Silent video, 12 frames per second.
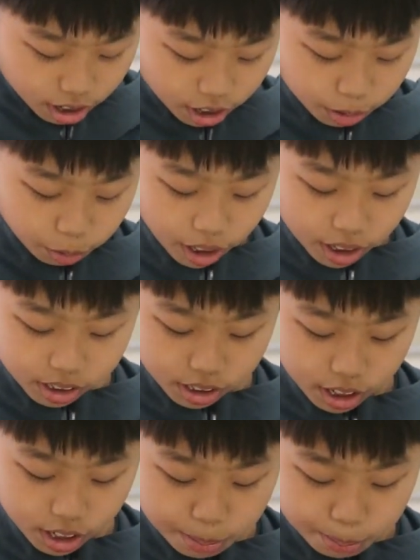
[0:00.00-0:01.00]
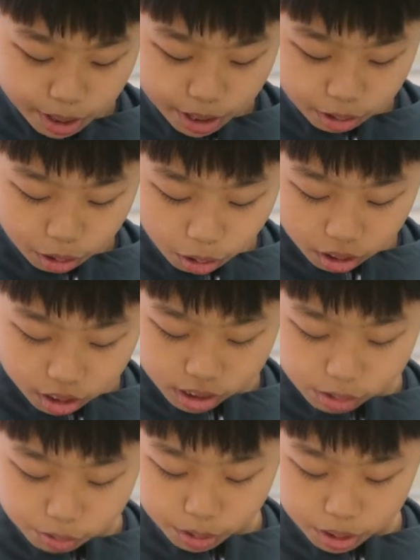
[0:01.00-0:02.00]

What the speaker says: In YSI, my goal is